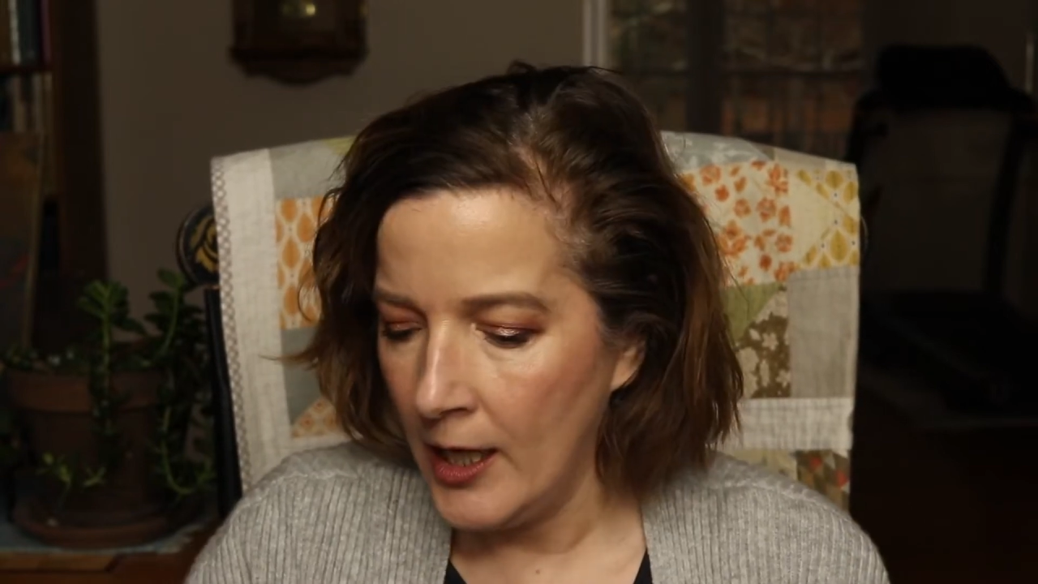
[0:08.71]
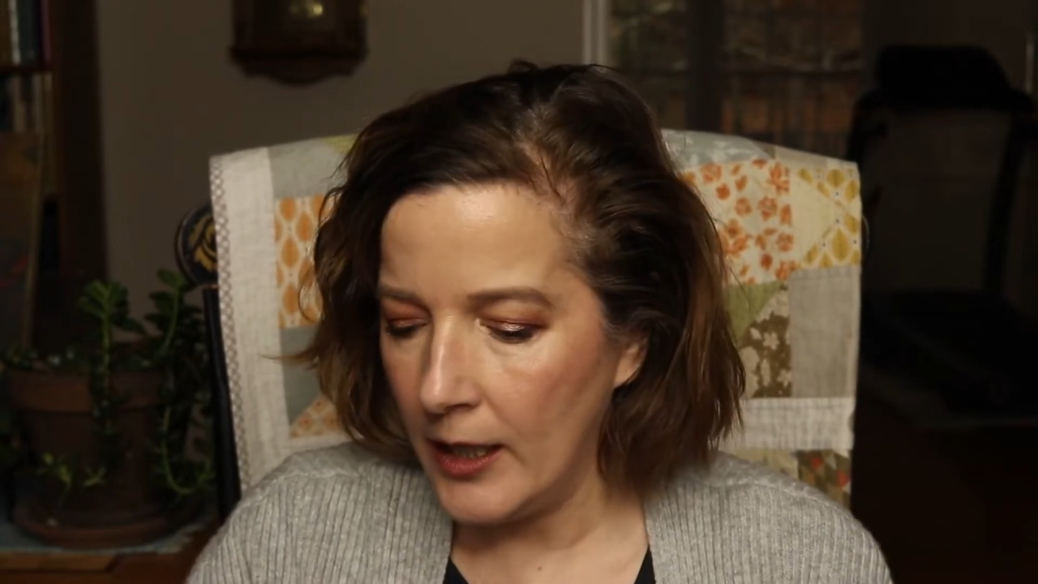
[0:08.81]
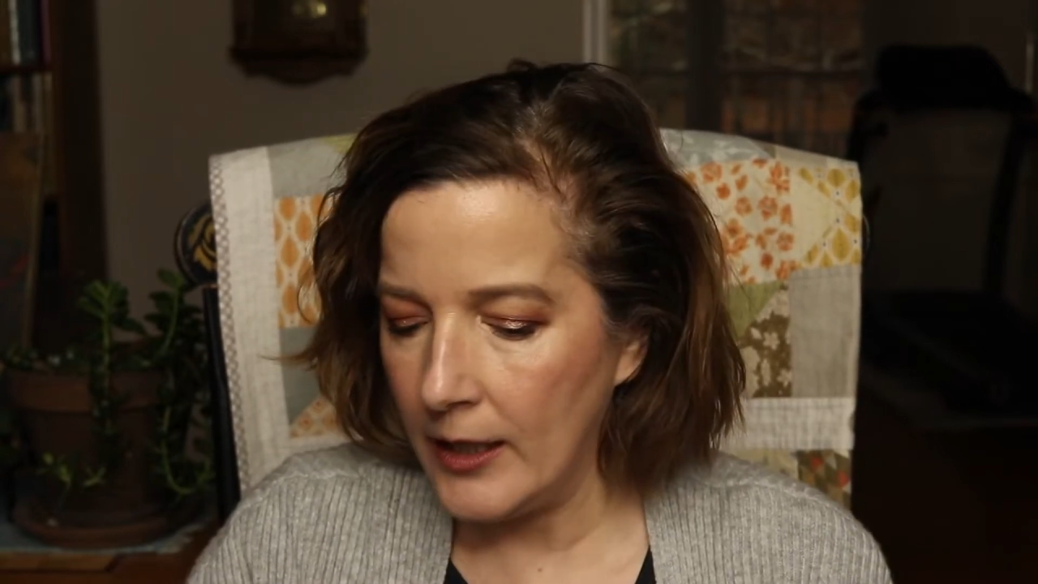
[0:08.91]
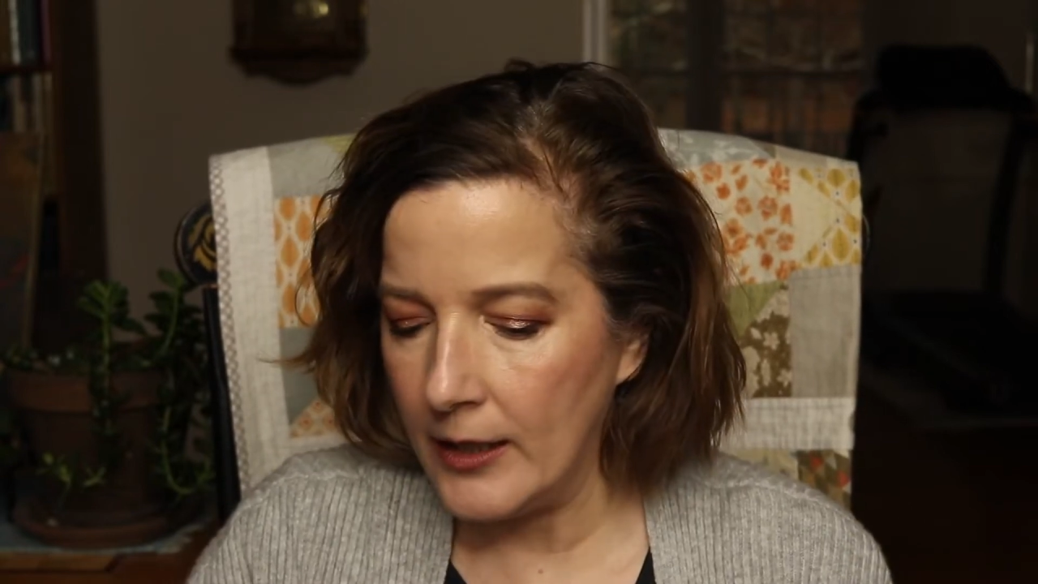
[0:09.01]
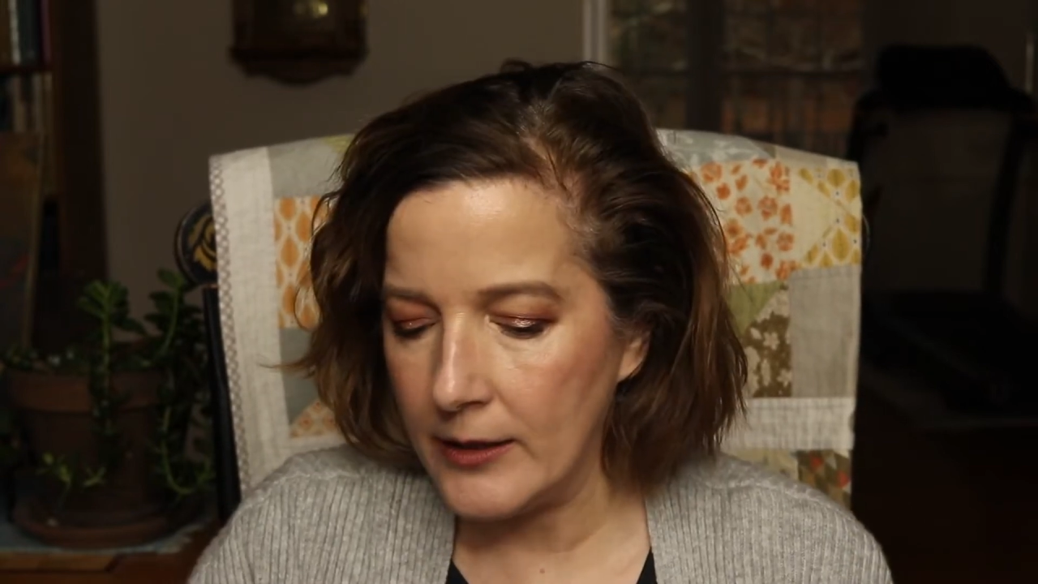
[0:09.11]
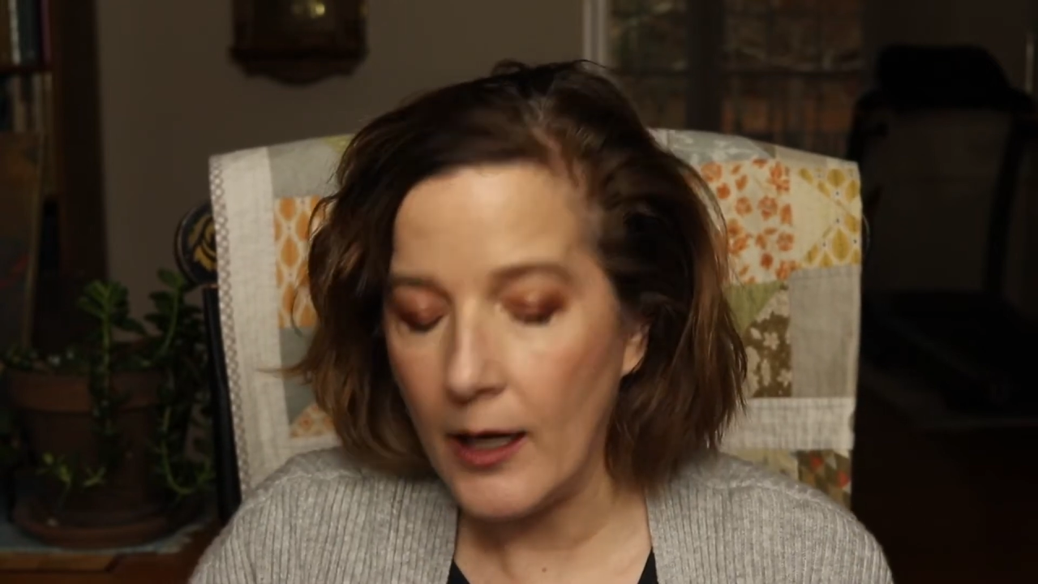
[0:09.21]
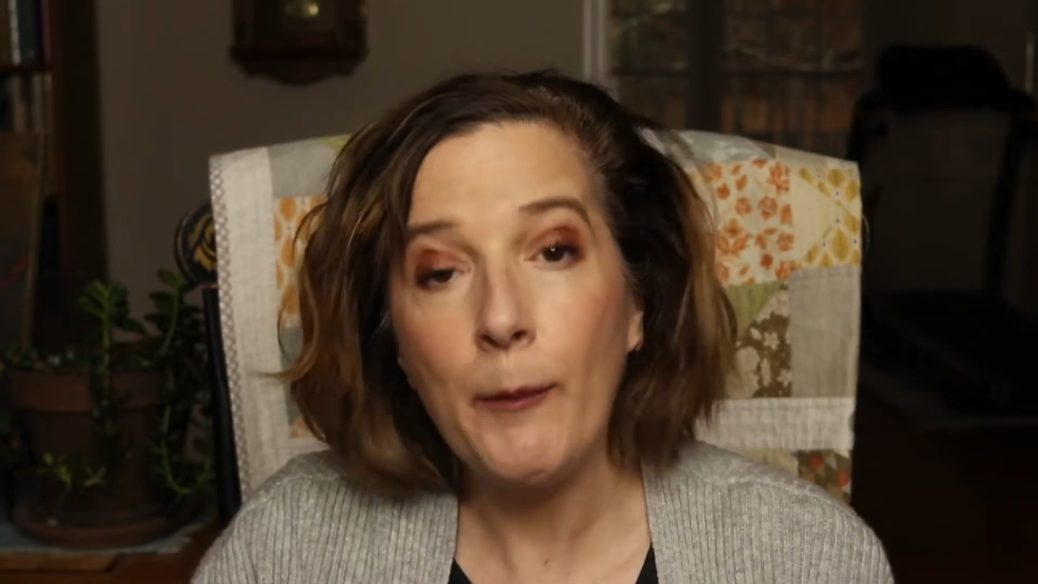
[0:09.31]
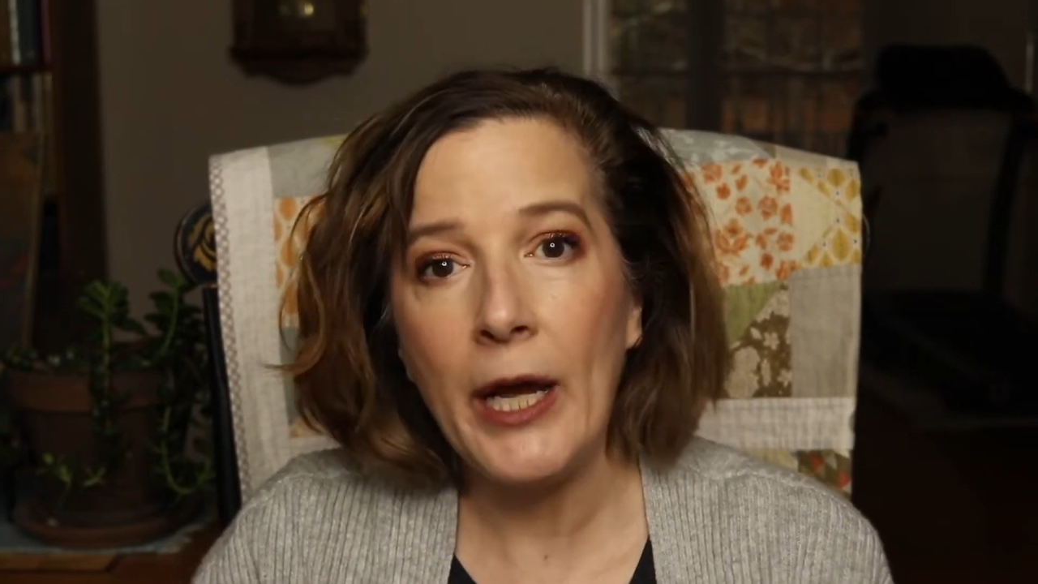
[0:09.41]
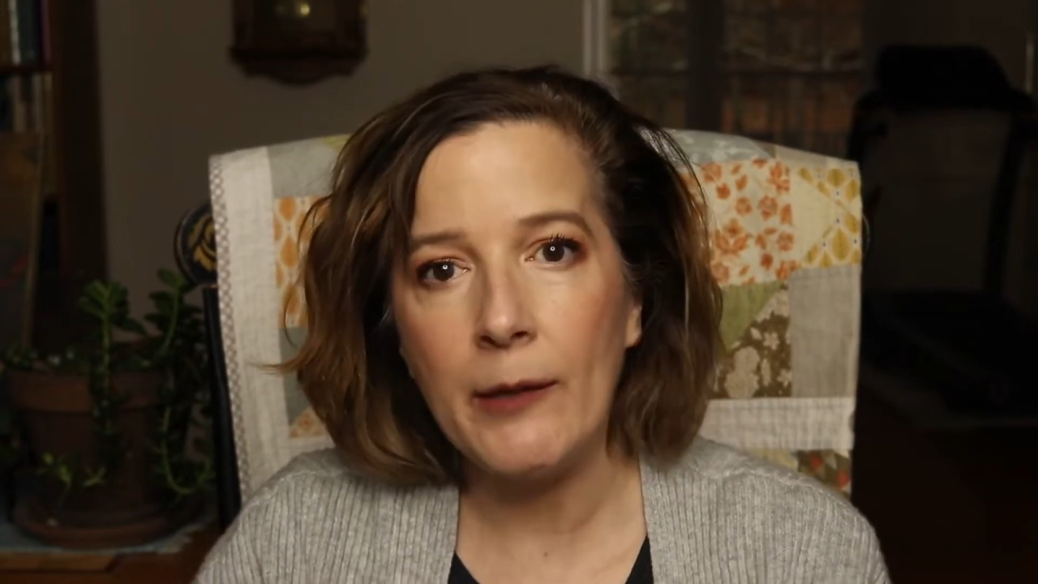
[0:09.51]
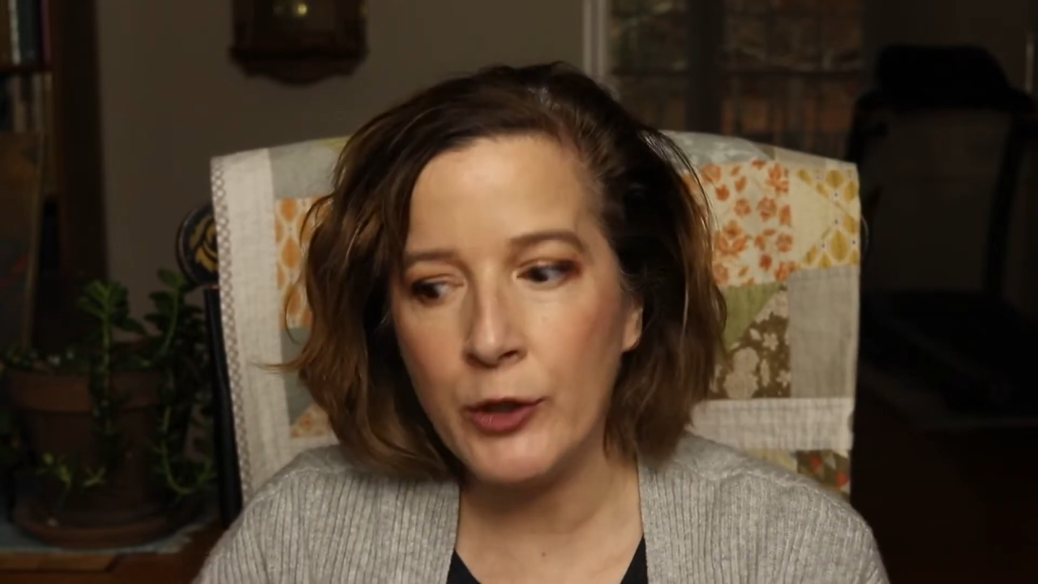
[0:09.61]
and I'm
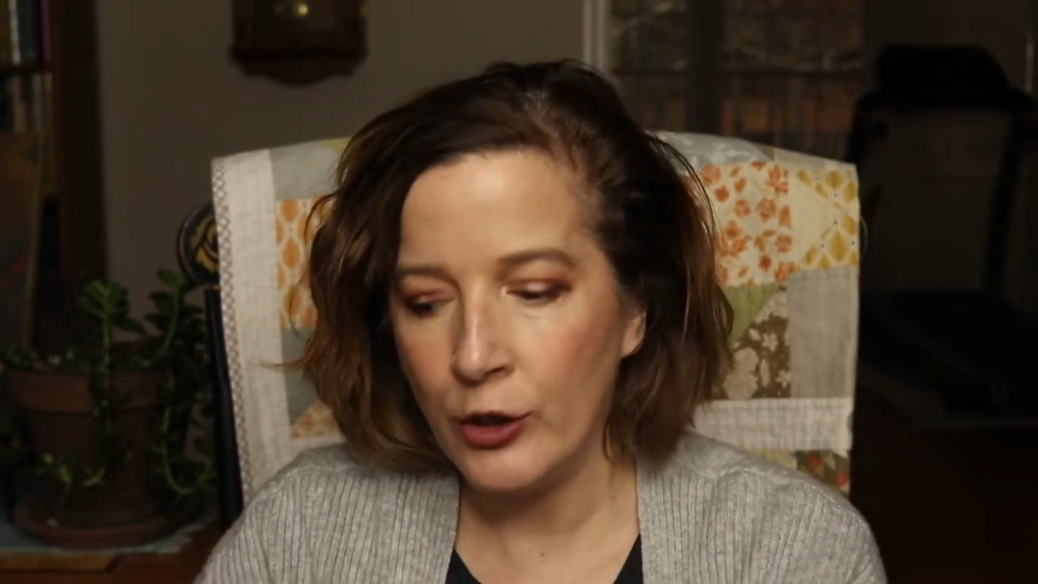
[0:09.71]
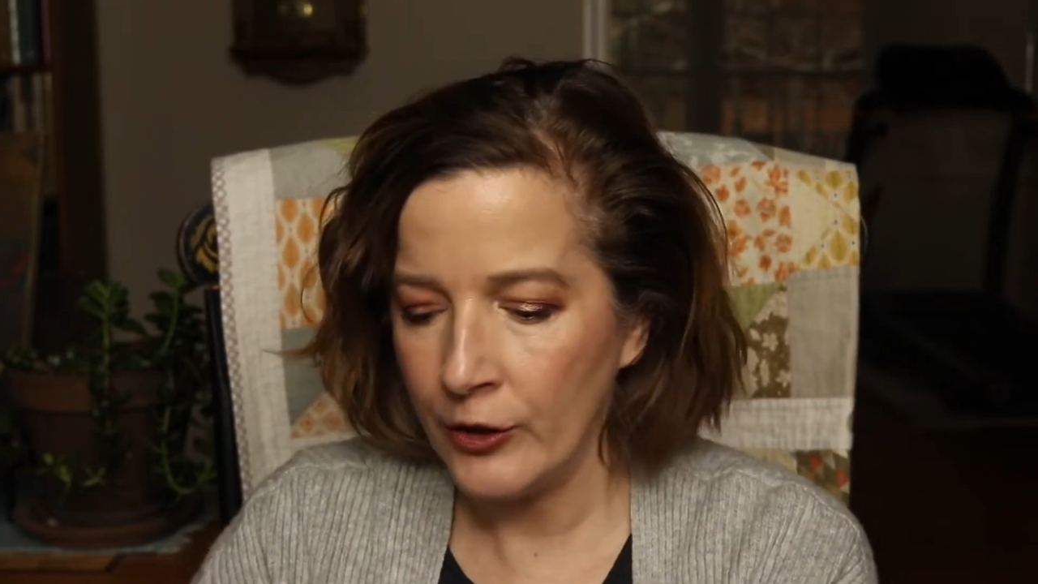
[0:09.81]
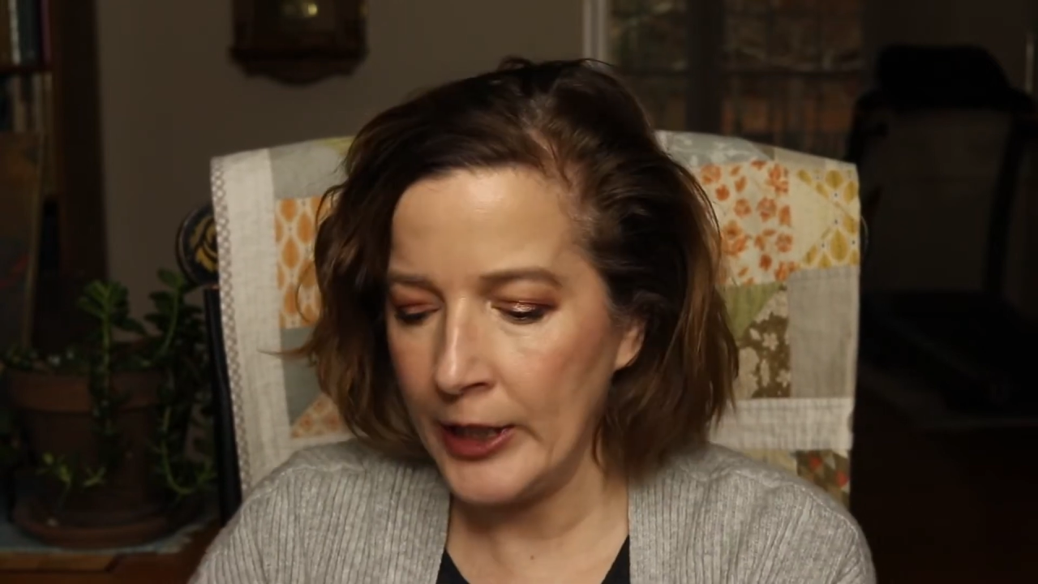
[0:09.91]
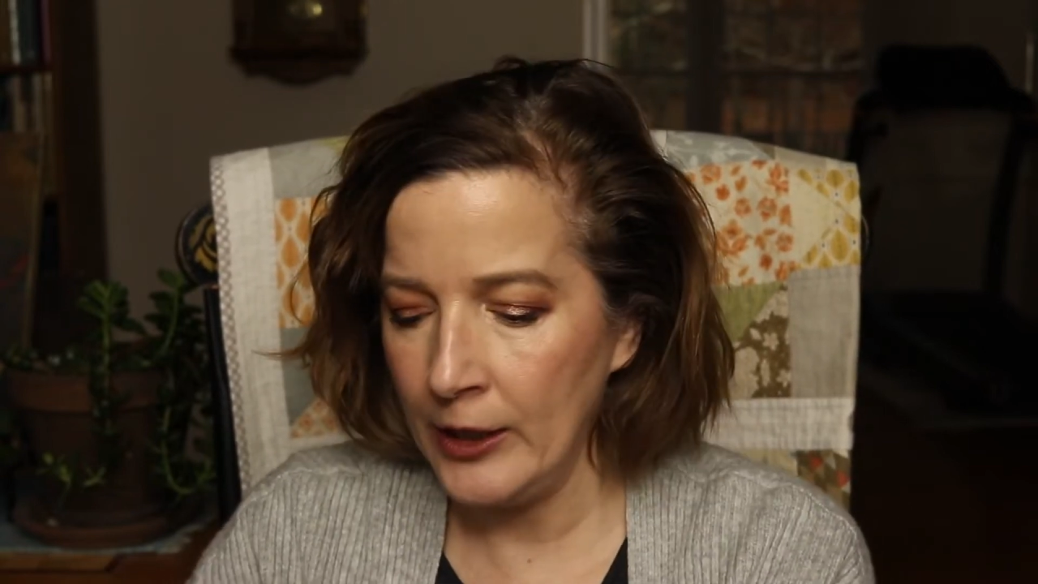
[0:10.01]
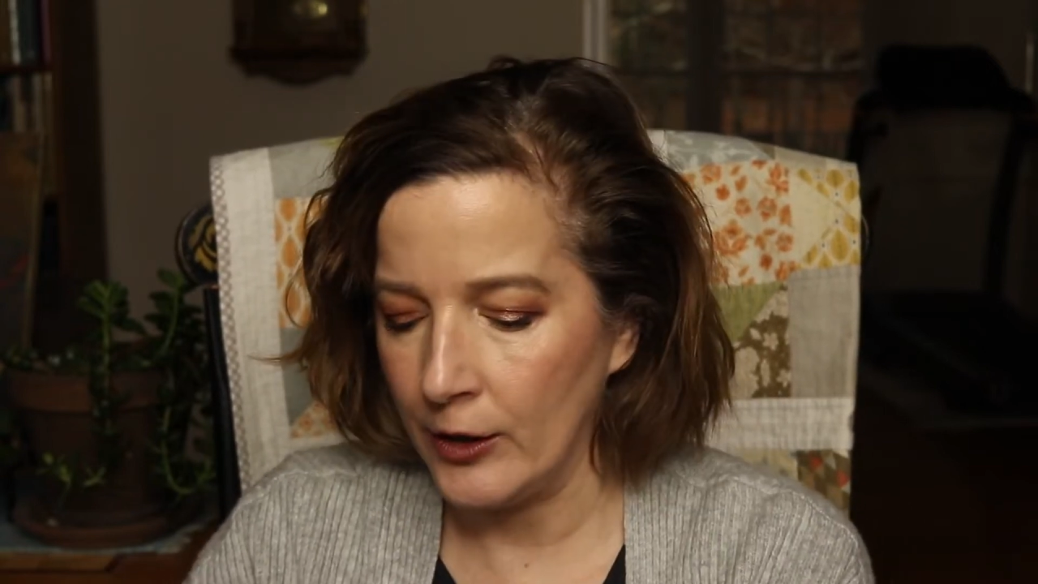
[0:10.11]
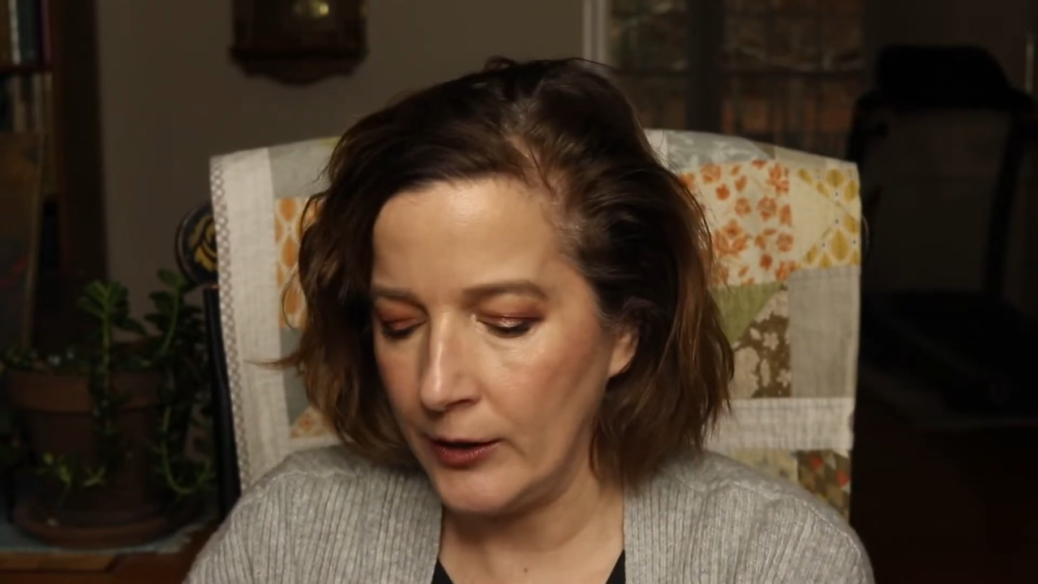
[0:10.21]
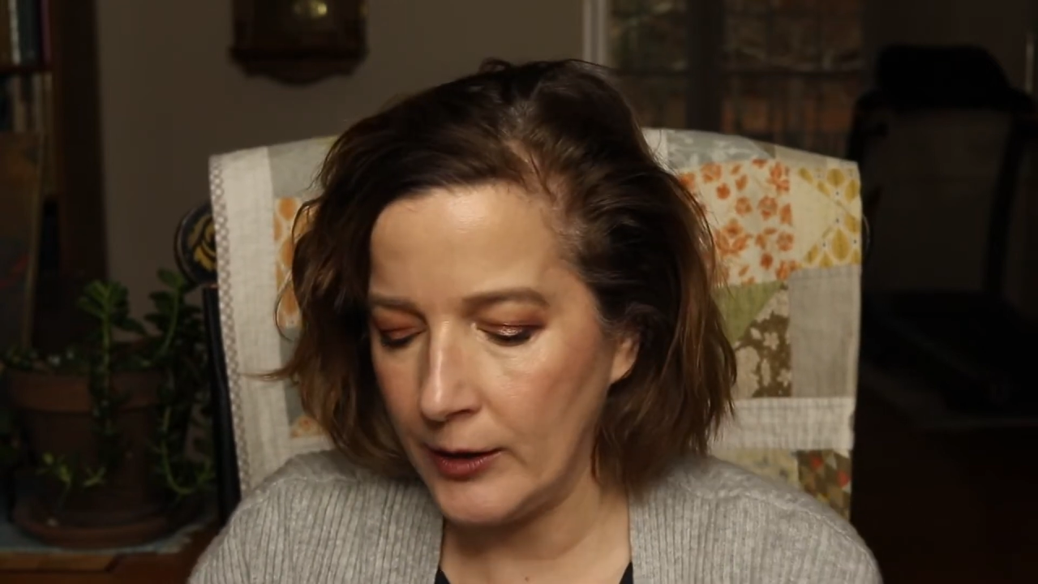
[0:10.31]
happy you're here.